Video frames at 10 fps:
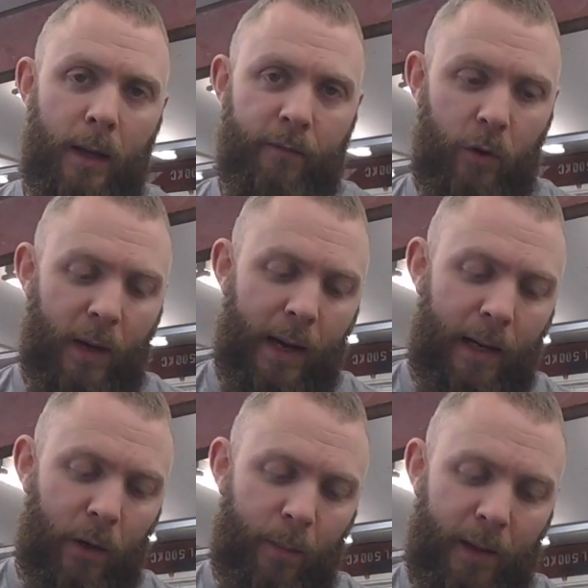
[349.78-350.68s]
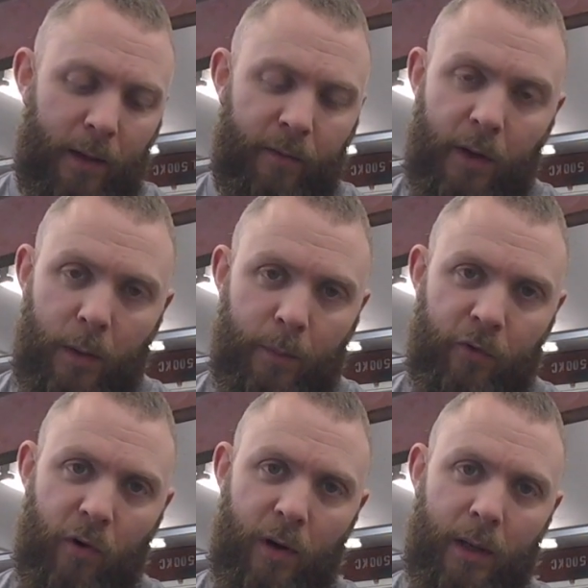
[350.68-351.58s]
If you get a little bit of
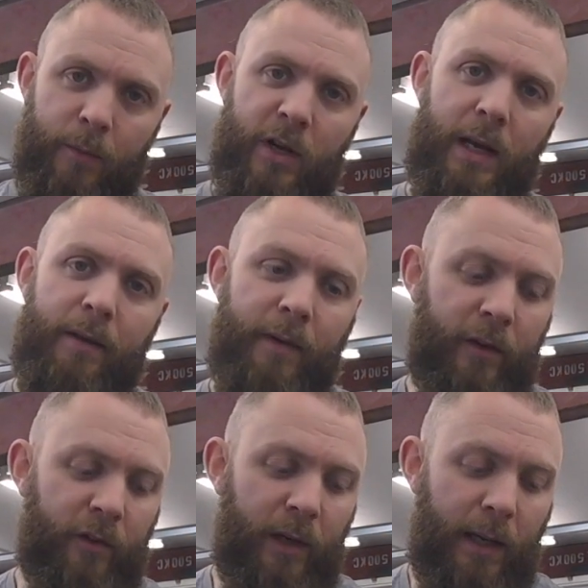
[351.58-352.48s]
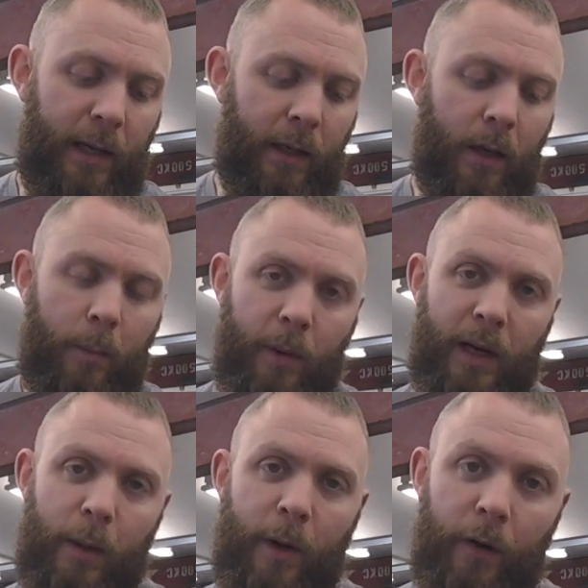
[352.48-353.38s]
petroleum jelly, Vaseline, put
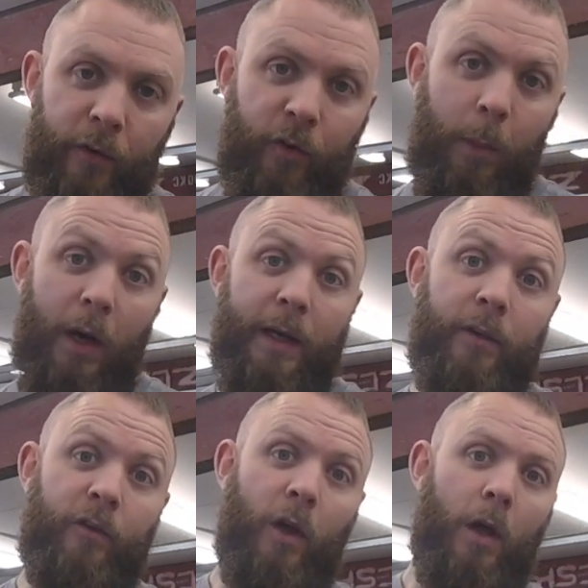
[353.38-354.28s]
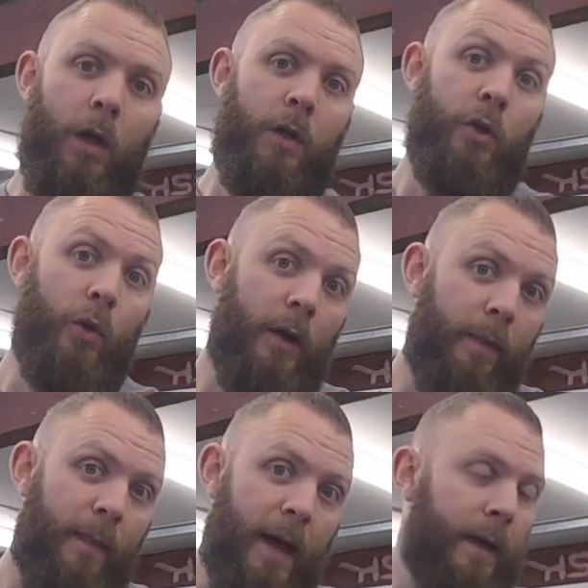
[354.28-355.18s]
a little bit on the splines, you
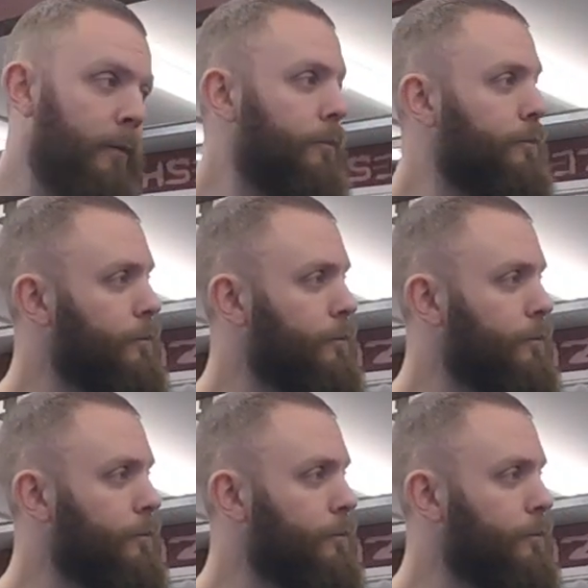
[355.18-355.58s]
can then